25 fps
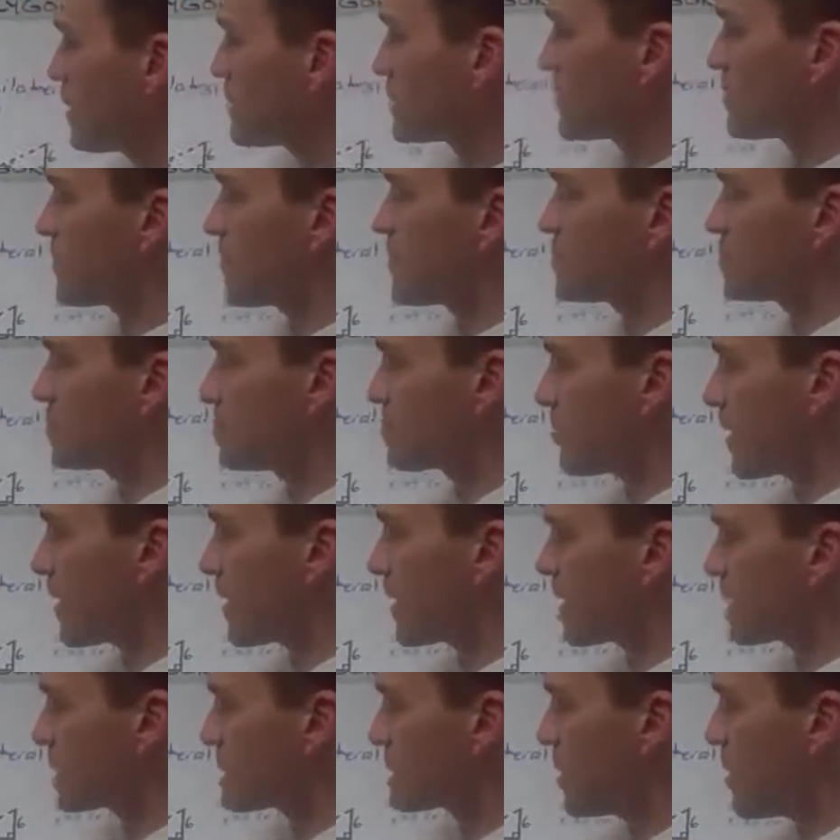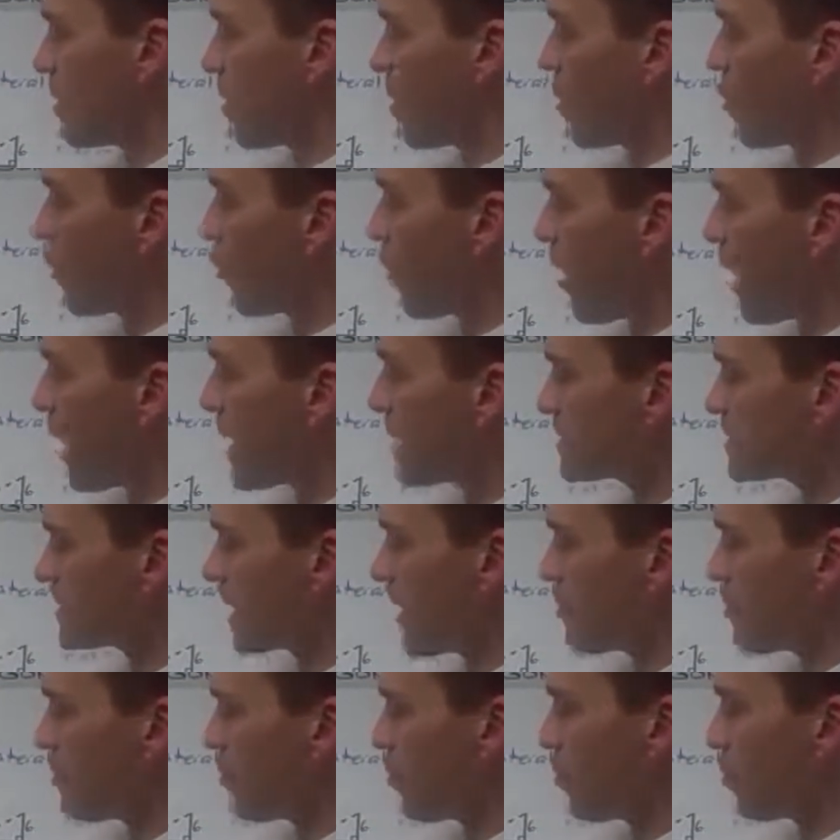So there's your radius. Why is
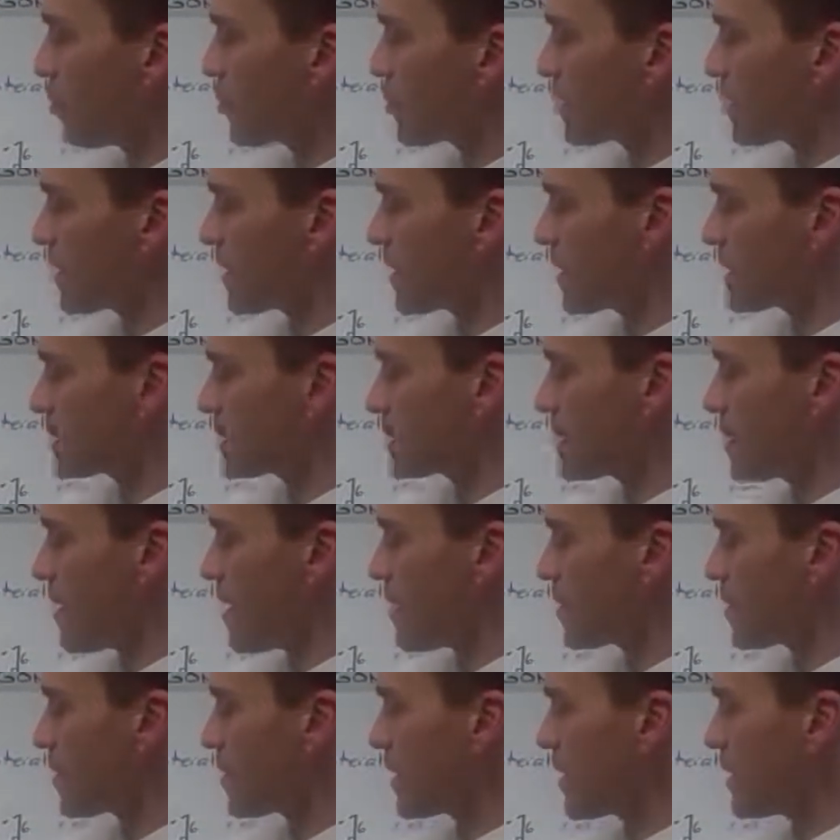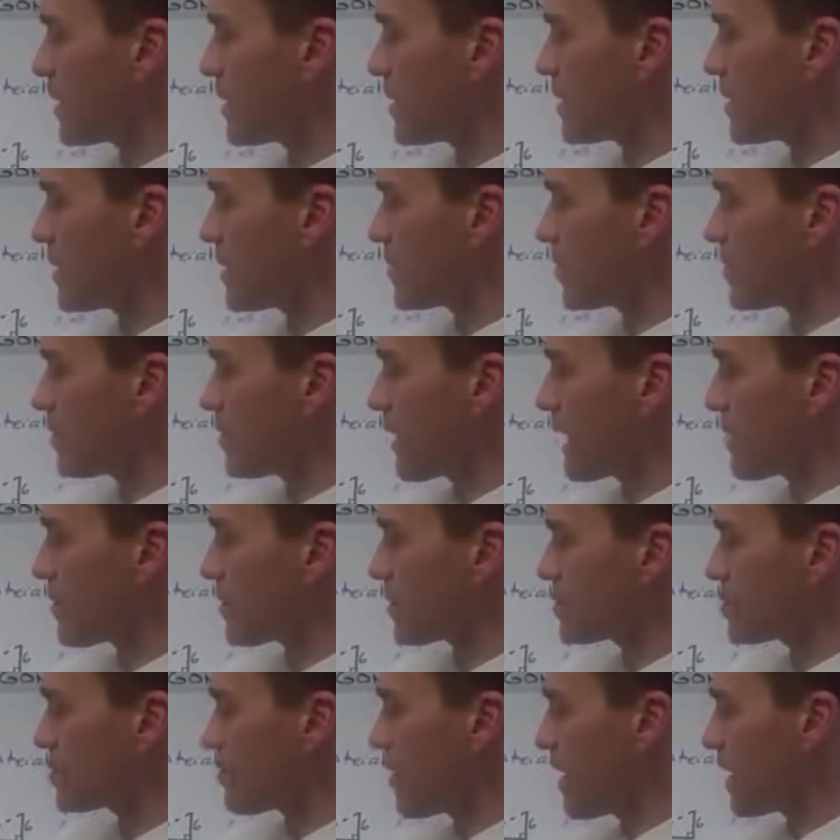that important? Because remember, in an
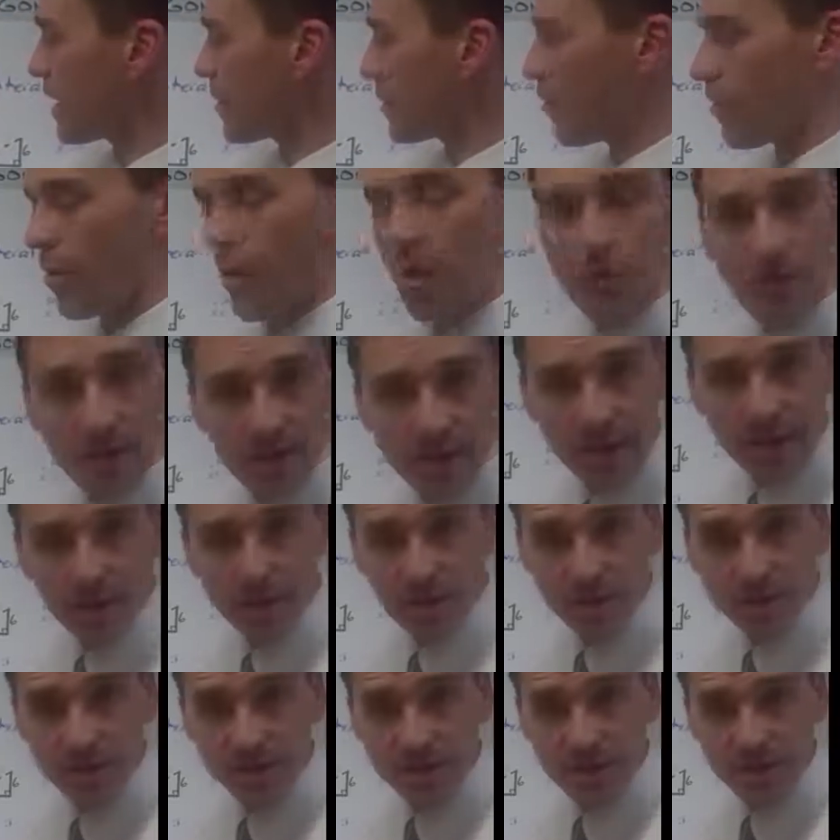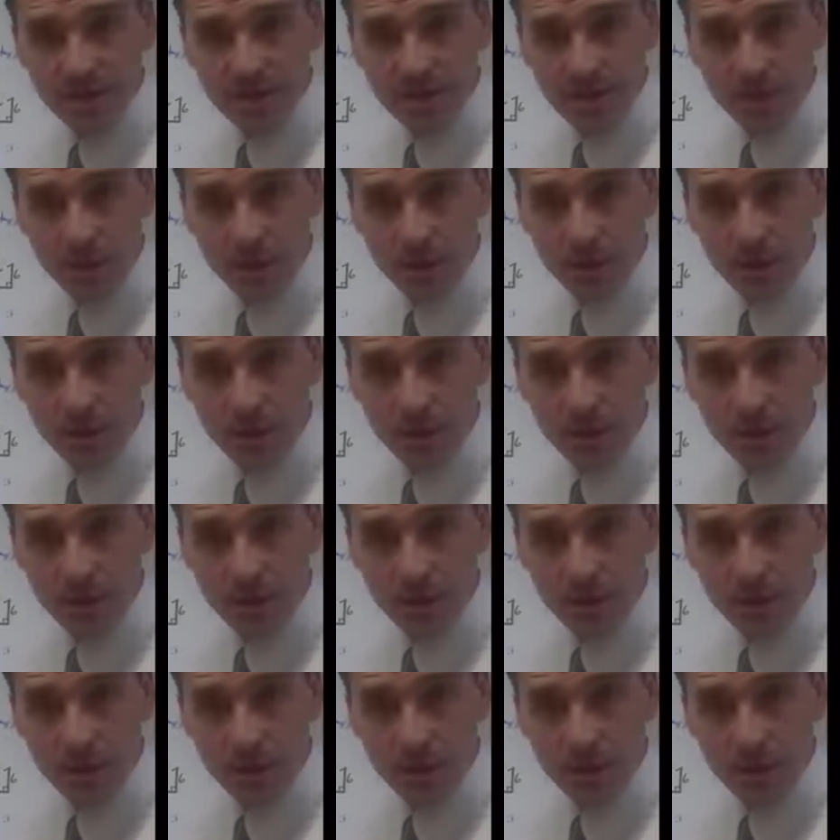equilateral triangle, all the angles are 60.